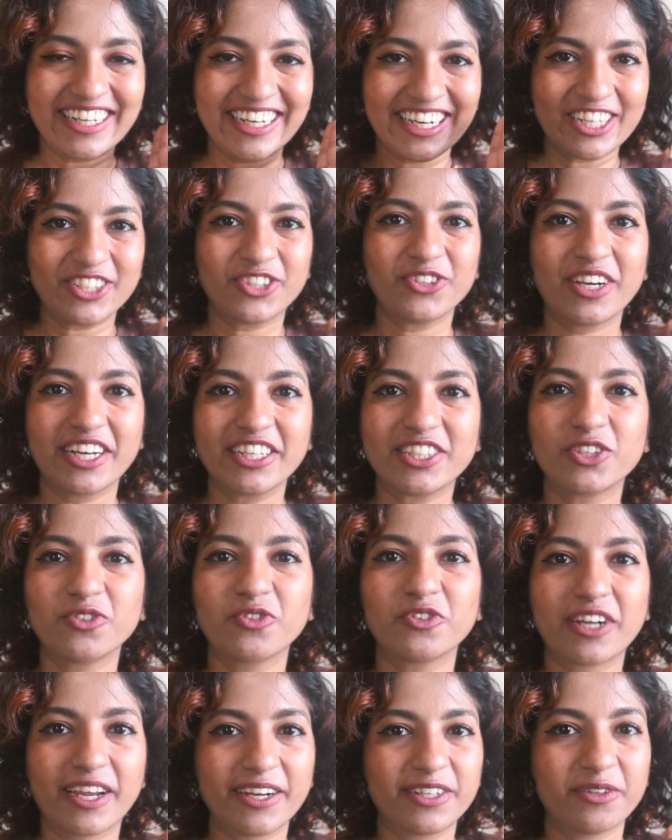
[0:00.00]
let you guys
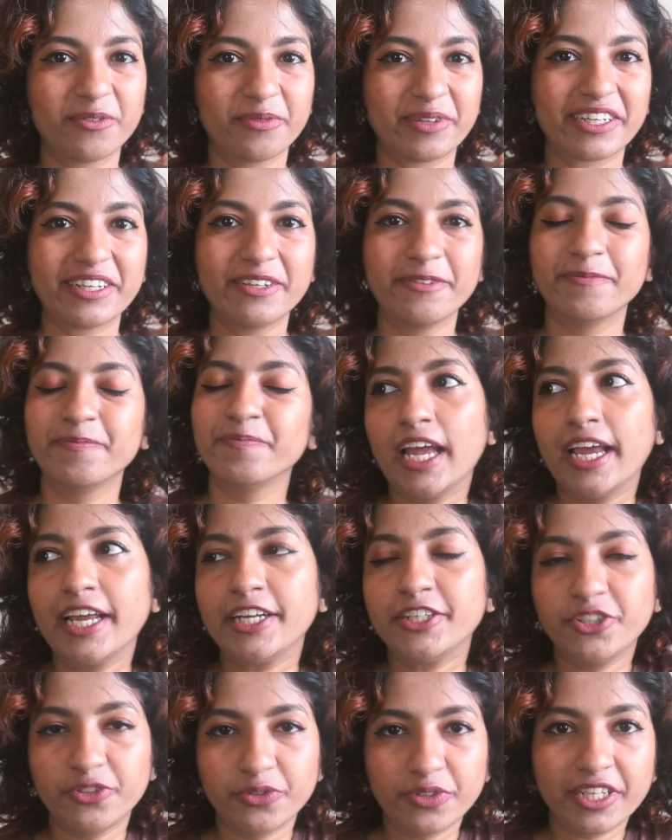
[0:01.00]
know right away.
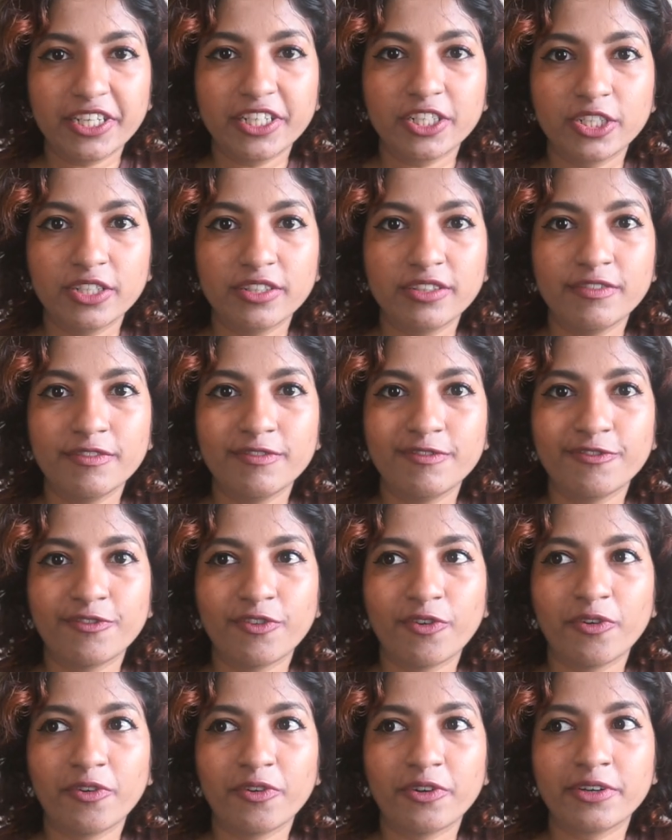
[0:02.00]
Education
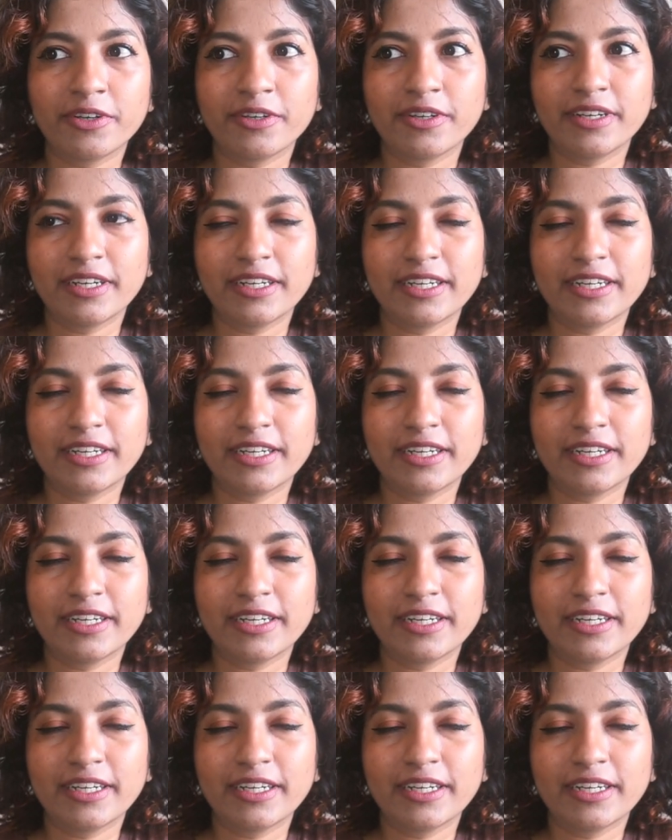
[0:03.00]
for